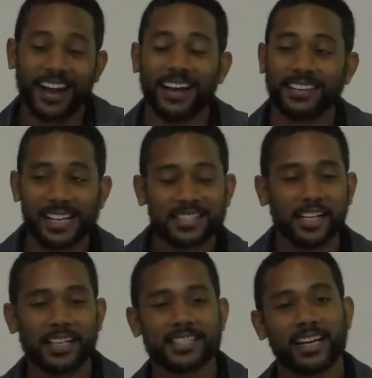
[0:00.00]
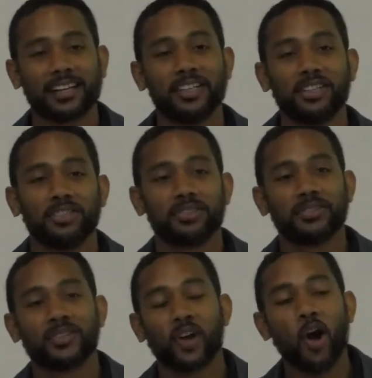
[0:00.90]
And that's not exactly
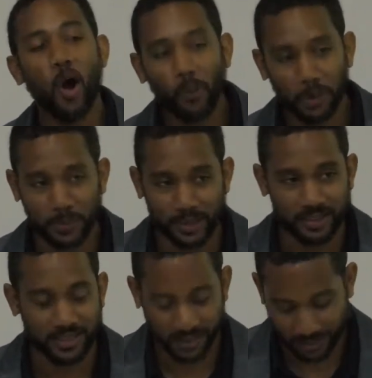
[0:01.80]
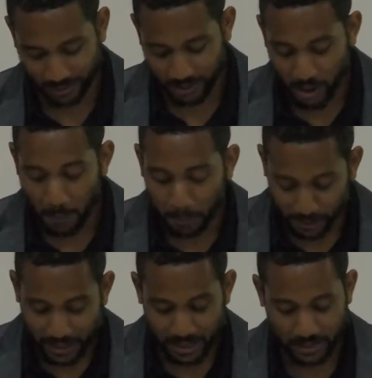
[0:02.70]
how it works,
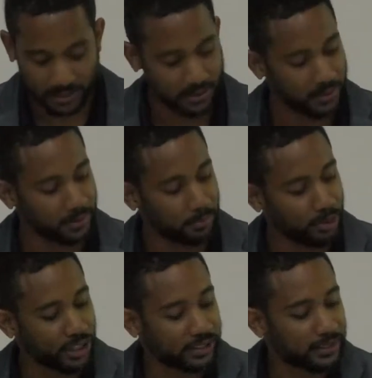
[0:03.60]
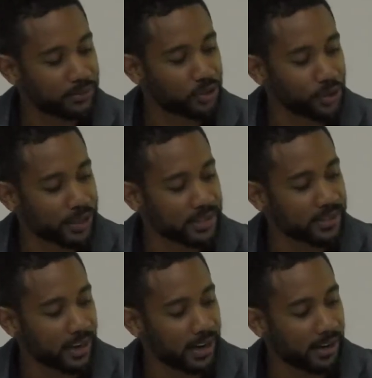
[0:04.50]
but yes, projective
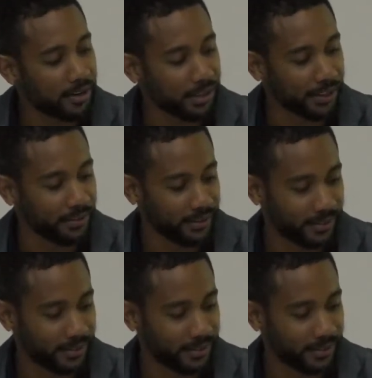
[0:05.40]
drawings are a thing.